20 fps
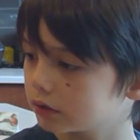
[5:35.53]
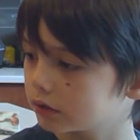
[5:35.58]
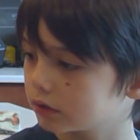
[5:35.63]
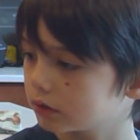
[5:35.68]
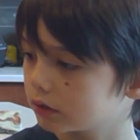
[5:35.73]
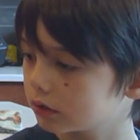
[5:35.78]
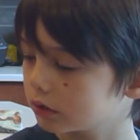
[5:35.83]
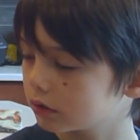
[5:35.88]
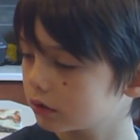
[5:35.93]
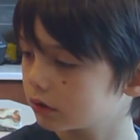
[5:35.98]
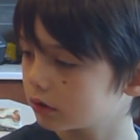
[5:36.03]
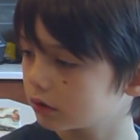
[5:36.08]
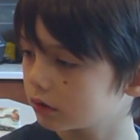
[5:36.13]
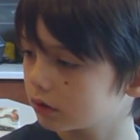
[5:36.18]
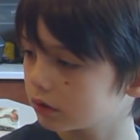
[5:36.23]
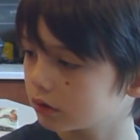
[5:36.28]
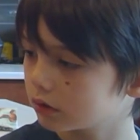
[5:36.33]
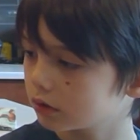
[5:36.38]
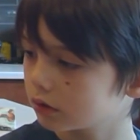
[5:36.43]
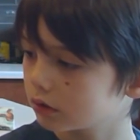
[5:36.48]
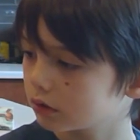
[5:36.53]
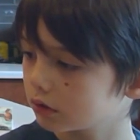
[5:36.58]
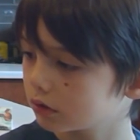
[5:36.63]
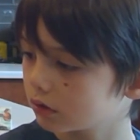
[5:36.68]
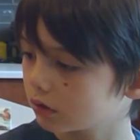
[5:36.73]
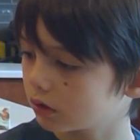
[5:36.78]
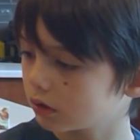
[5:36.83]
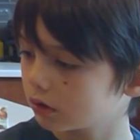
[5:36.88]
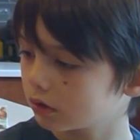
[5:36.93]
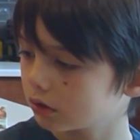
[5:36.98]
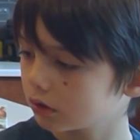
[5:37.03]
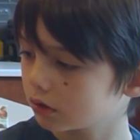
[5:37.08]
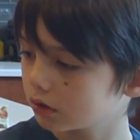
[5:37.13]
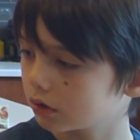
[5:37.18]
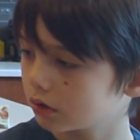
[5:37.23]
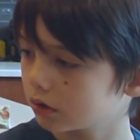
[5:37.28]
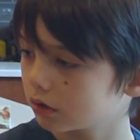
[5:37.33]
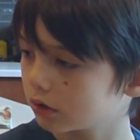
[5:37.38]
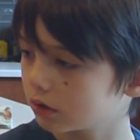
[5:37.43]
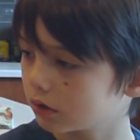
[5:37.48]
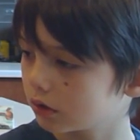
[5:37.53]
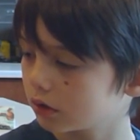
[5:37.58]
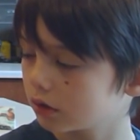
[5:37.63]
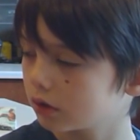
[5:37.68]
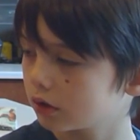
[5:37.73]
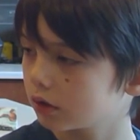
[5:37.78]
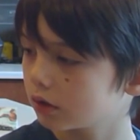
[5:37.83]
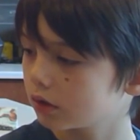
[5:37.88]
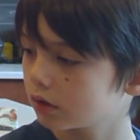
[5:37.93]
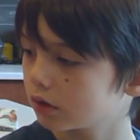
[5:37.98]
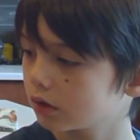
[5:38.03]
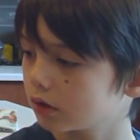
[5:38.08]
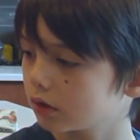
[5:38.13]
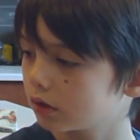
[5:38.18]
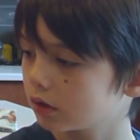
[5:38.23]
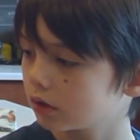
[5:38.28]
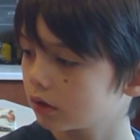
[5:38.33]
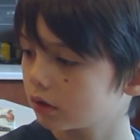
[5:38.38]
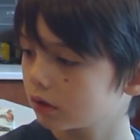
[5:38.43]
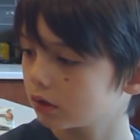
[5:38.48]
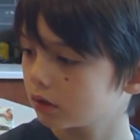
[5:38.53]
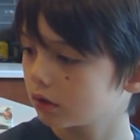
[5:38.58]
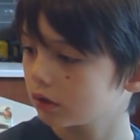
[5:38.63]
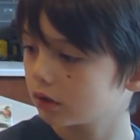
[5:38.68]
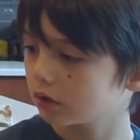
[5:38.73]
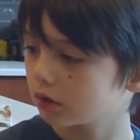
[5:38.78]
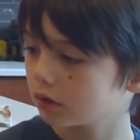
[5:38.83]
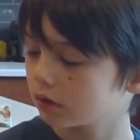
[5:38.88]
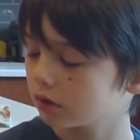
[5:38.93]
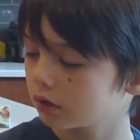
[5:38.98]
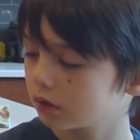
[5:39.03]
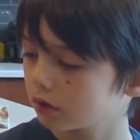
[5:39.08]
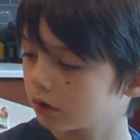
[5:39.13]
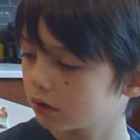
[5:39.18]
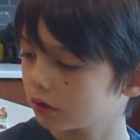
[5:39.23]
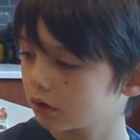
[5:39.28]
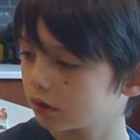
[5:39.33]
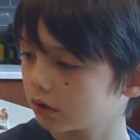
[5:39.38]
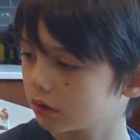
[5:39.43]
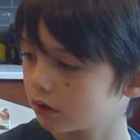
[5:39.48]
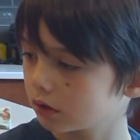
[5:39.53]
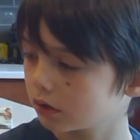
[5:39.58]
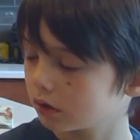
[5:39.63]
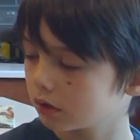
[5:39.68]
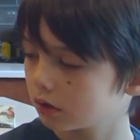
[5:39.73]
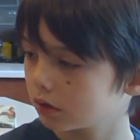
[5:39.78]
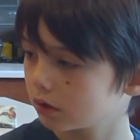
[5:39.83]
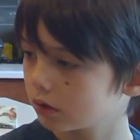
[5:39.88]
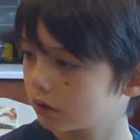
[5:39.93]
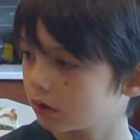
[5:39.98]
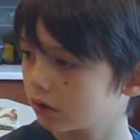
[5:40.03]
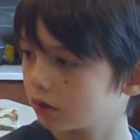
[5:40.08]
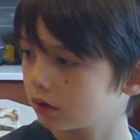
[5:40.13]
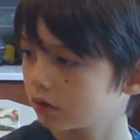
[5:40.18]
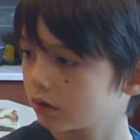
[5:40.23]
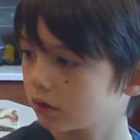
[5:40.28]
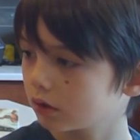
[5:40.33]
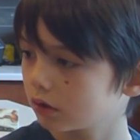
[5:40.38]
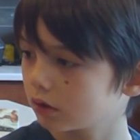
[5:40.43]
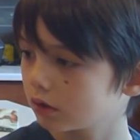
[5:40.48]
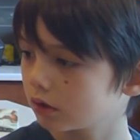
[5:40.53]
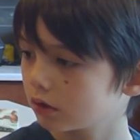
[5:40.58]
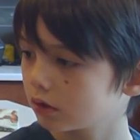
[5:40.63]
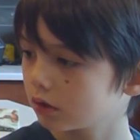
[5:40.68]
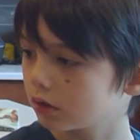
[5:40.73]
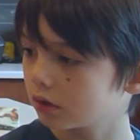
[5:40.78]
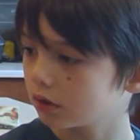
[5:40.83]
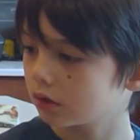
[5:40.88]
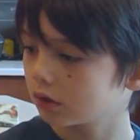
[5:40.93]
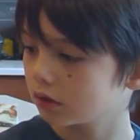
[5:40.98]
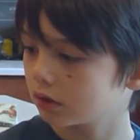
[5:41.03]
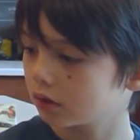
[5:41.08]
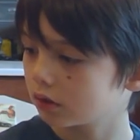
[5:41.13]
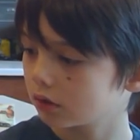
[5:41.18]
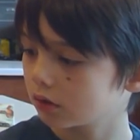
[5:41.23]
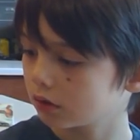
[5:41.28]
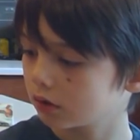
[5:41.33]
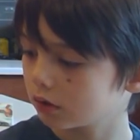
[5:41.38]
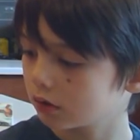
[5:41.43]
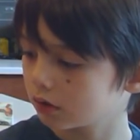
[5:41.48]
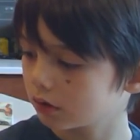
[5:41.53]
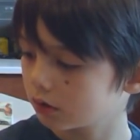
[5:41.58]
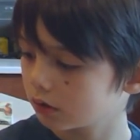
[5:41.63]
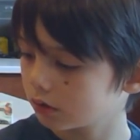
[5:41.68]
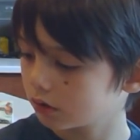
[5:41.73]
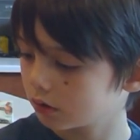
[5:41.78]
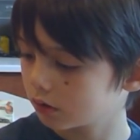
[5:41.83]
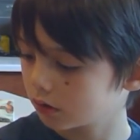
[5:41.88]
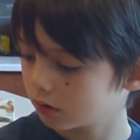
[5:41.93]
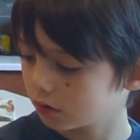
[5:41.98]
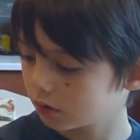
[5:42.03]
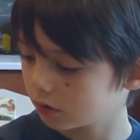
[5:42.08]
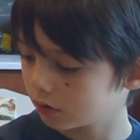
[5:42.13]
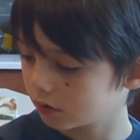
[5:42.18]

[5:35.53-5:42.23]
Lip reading: (silent)